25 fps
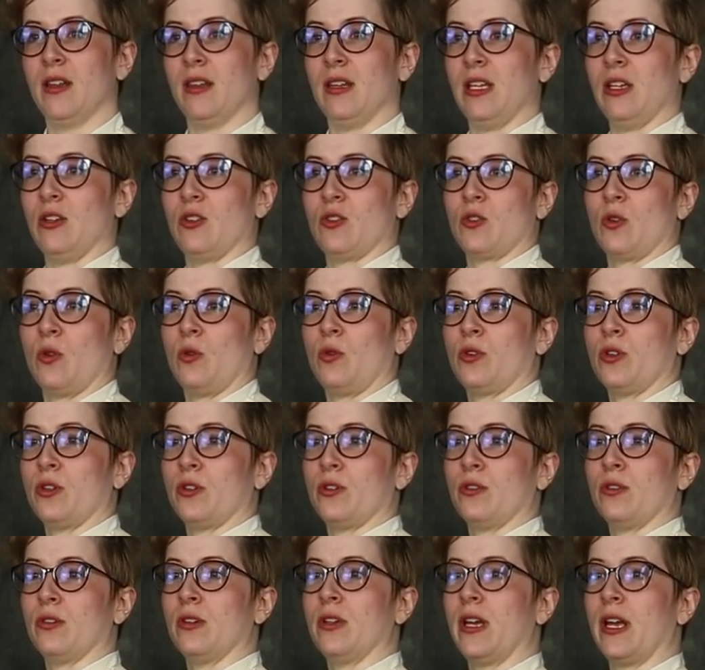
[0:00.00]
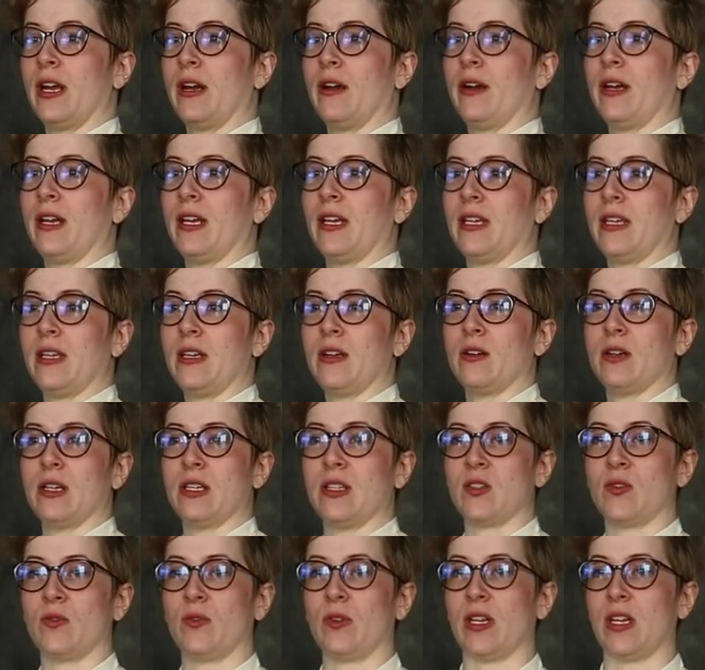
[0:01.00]
The shoulder area here
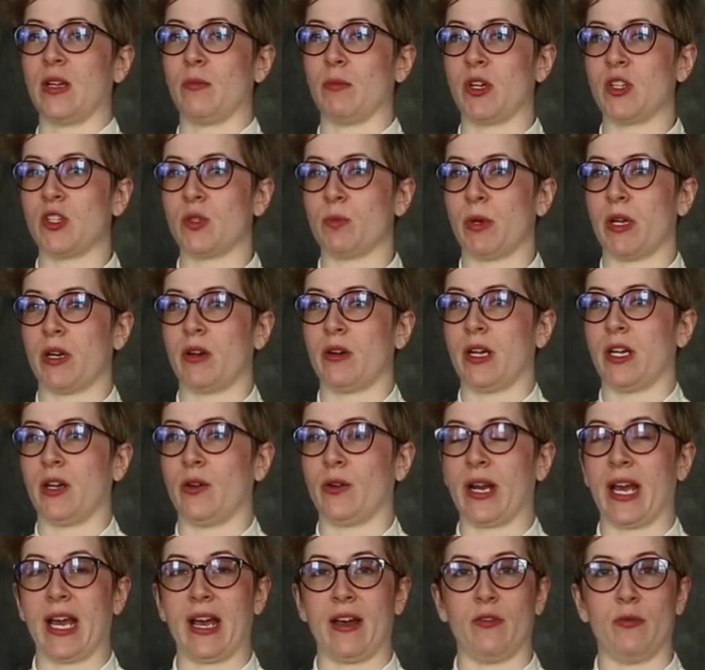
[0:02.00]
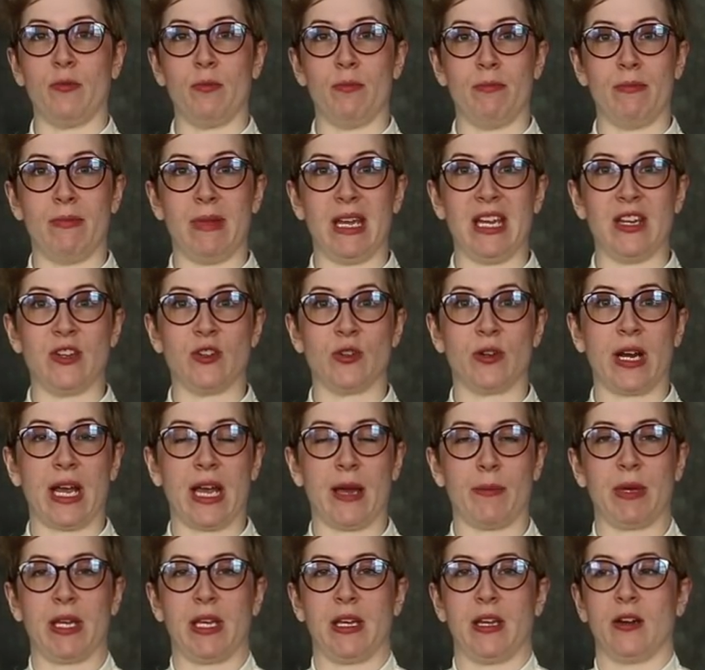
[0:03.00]
is fitting much better. I don't have major
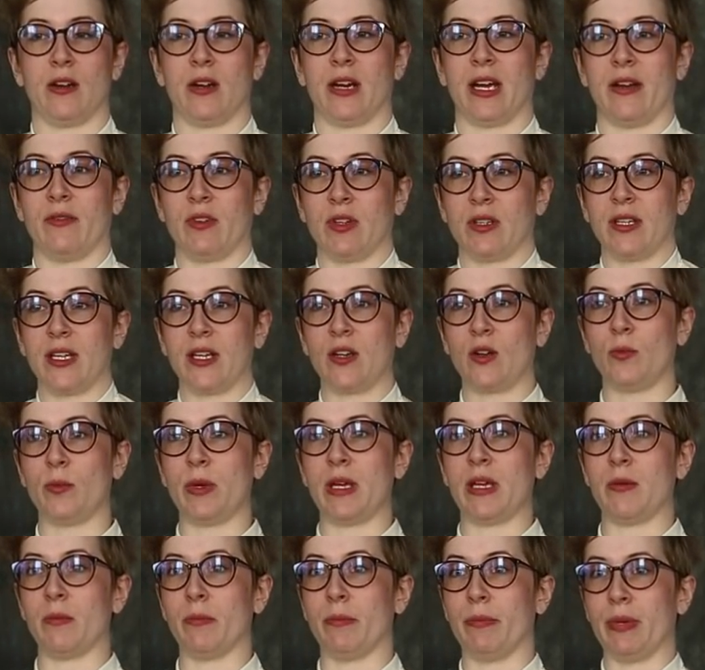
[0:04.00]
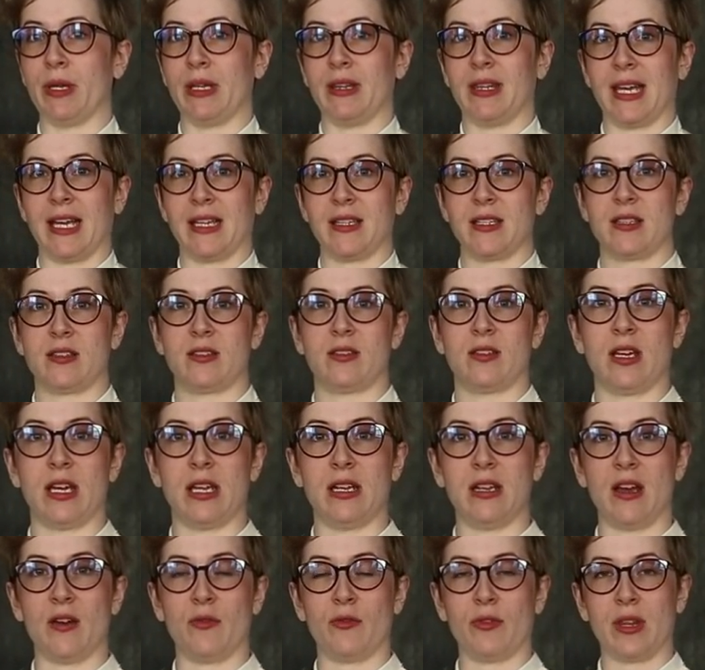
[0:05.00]
gapping here. I have a little bit, but that's
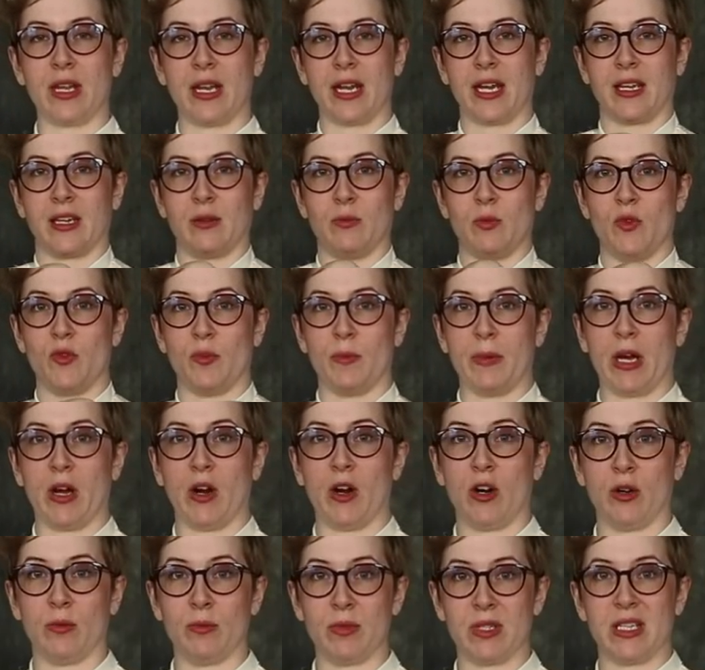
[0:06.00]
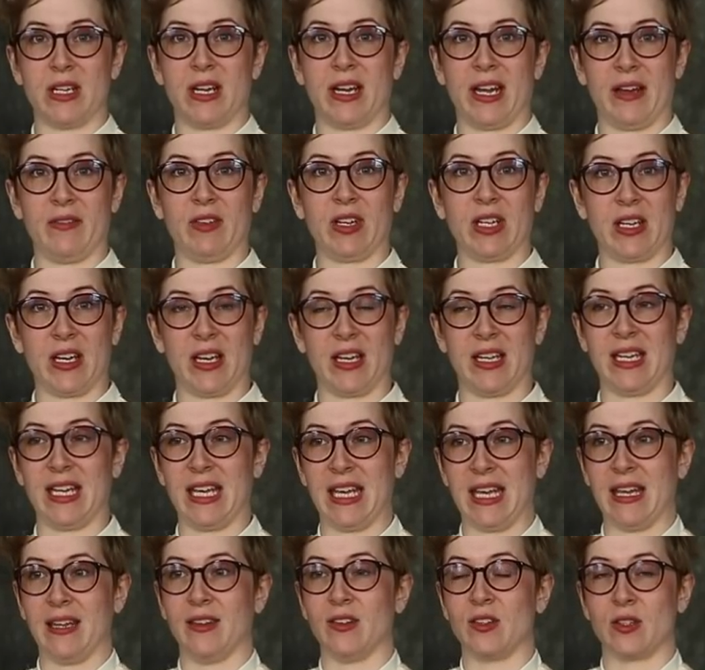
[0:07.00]
enough that I can move my arms and not have it cut
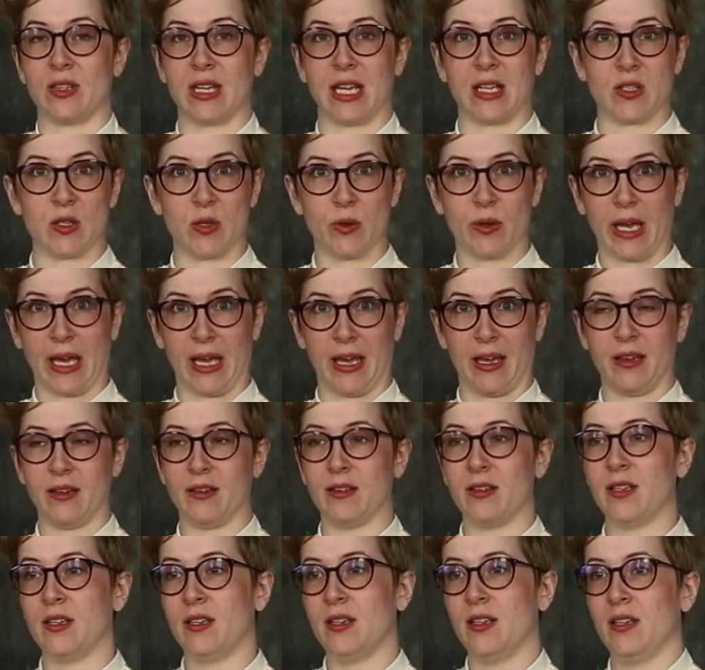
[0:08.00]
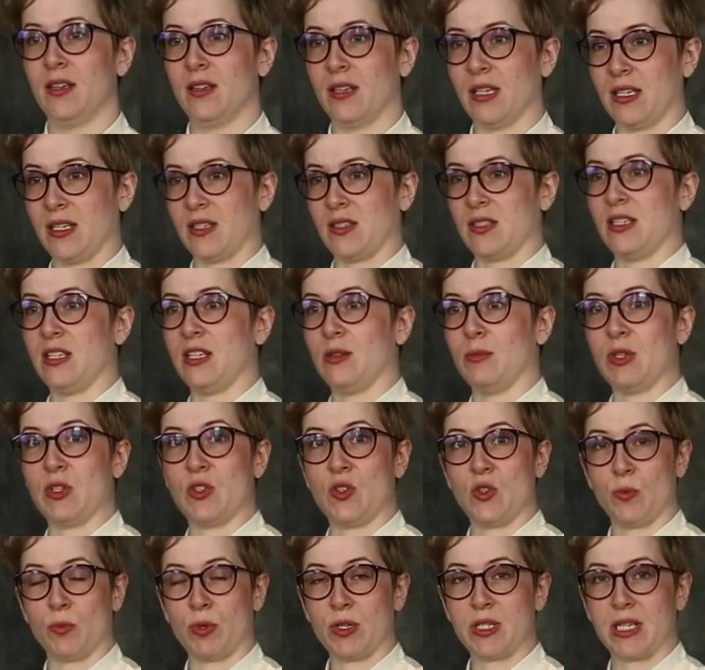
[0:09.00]
in, so that's okay. That doesn't need to be
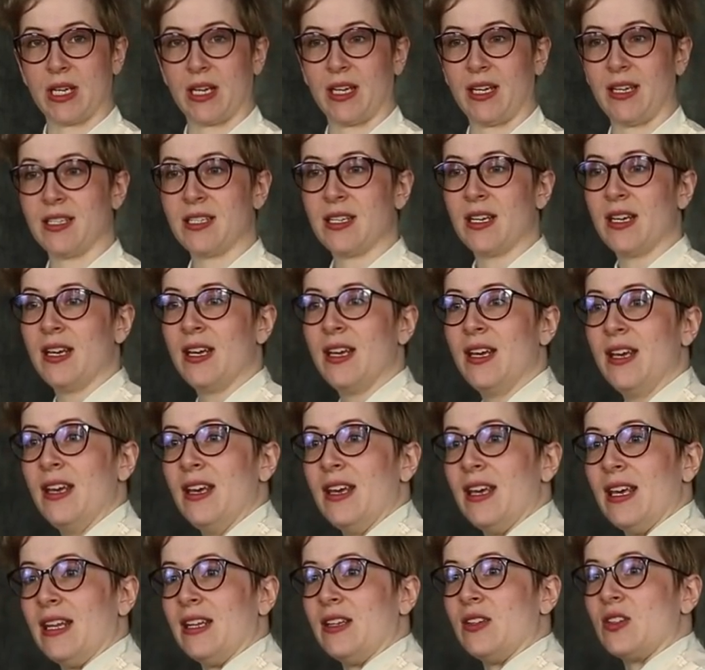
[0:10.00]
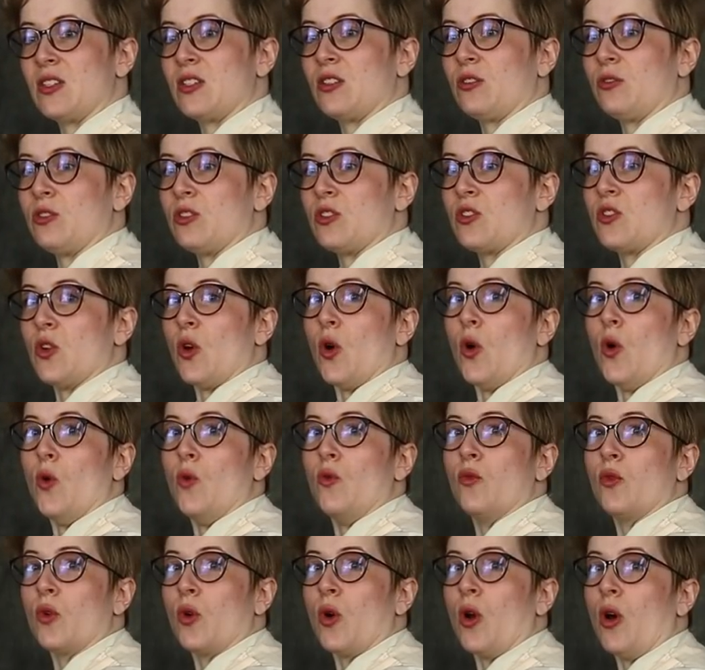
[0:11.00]
super tight. It is still just
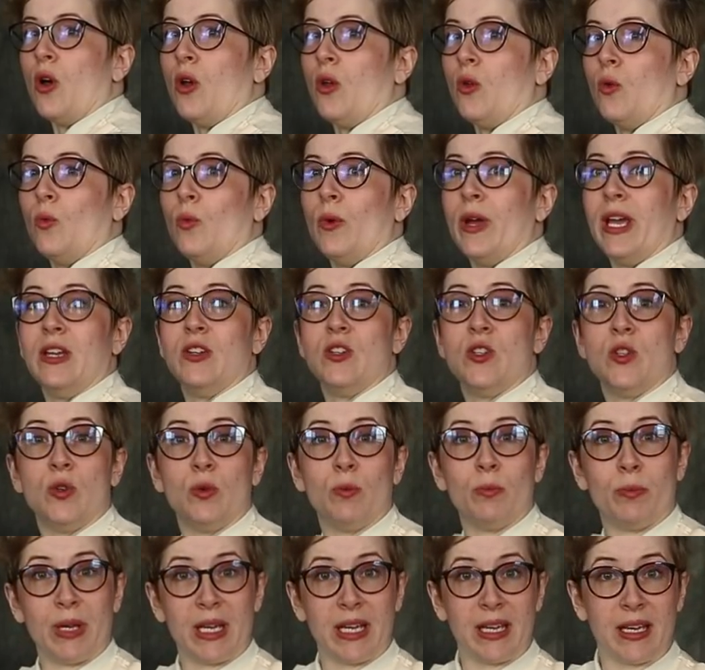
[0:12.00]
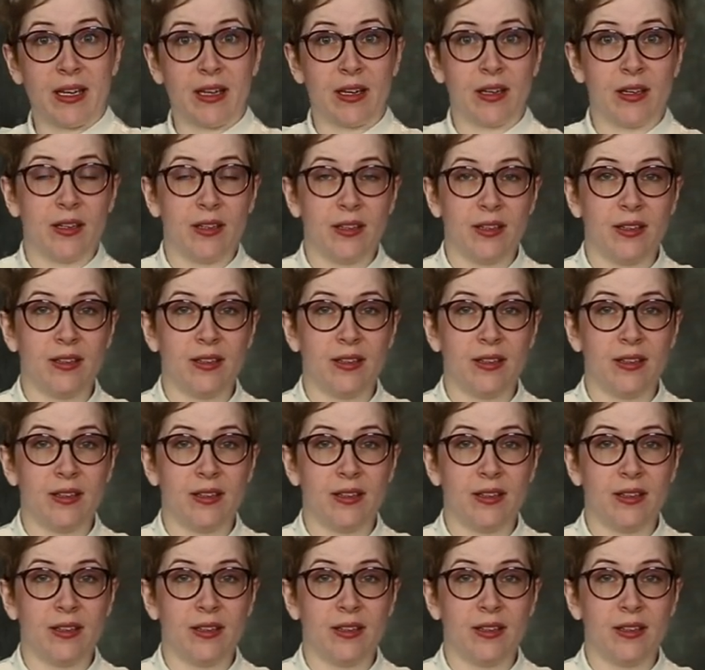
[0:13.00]
overall way too big,